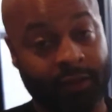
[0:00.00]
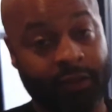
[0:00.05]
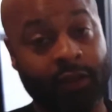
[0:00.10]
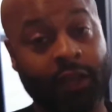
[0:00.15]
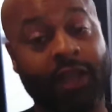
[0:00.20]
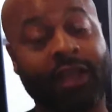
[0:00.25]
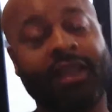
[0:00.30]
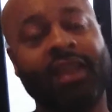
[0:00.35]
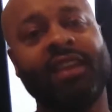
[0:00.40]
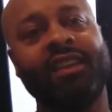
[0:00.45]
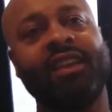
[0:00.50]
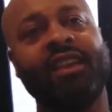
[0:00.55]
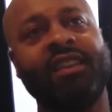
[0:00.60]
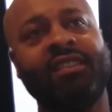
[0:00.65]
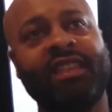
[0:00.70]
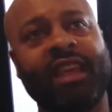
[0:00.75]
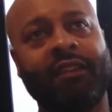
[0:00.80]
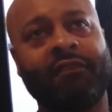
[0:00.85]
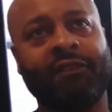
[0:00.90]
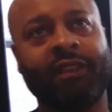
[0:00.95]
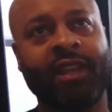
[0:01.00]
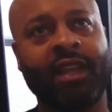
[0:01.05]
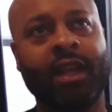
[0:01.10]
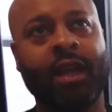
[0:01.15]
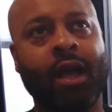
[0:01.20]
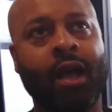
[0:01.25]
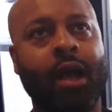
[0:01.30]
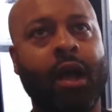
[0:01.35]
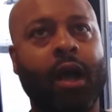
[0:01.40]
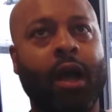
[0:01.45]
Yeah, it definitely.
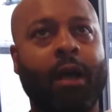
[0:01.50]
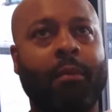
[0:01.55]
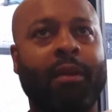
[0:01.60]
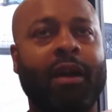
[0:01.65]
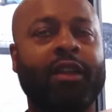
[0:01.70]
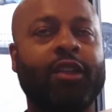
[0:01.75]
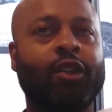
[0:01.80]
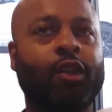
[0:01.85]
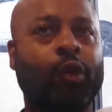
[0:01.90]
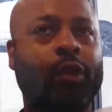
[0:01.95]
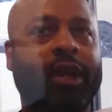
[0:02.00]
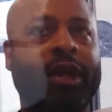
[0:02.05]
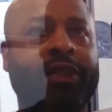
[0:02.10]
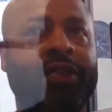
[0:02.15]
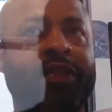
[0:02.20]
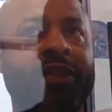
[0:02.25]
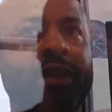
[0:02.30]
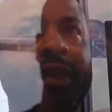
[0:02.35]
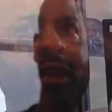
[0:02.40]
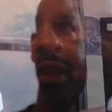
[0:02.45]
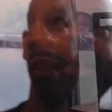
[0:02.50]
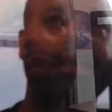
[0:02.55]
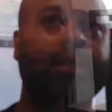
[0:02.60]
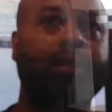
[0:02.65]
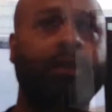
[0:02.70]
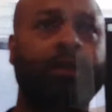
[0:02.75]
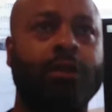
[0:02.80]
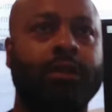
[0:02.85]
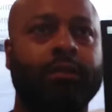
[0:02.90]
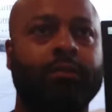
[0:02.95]
You know what I think
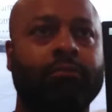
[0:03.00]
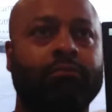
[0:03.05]
is